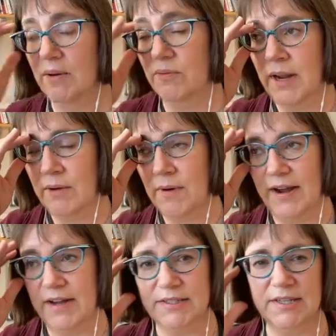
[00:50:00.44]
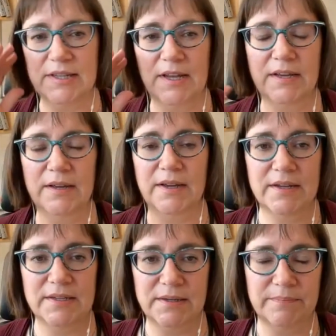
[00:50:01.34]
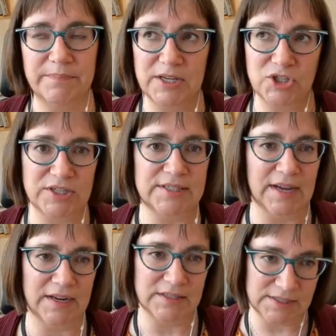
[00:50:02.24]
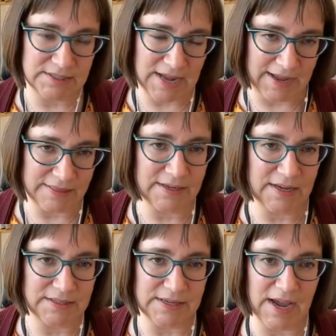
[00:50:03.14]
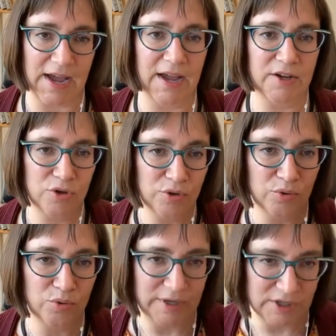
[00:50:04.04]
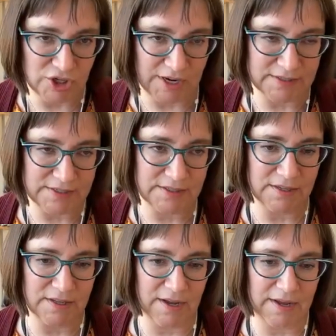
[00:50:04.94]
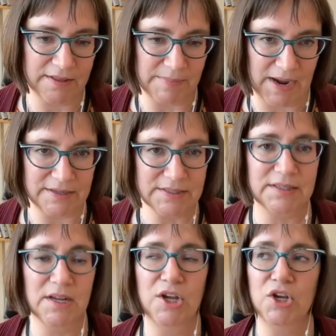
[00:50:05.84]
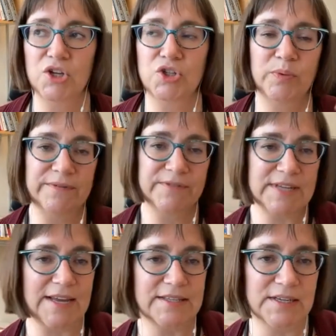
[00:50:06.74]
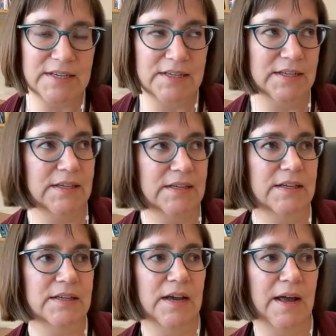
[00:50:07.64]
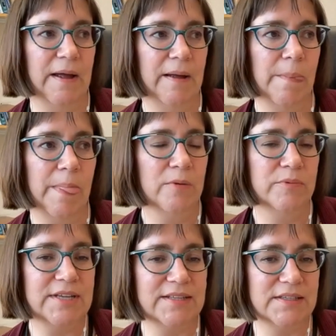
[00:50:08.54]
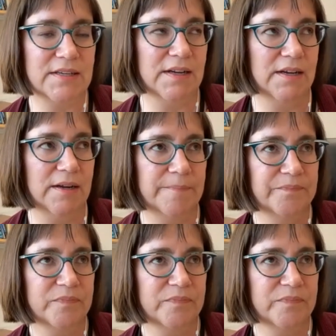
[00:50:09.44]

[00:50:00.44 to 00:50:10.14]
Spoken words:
Renee Riles is a PhD scientist at the KCI who injects the mice. So we've tested it in, we tested it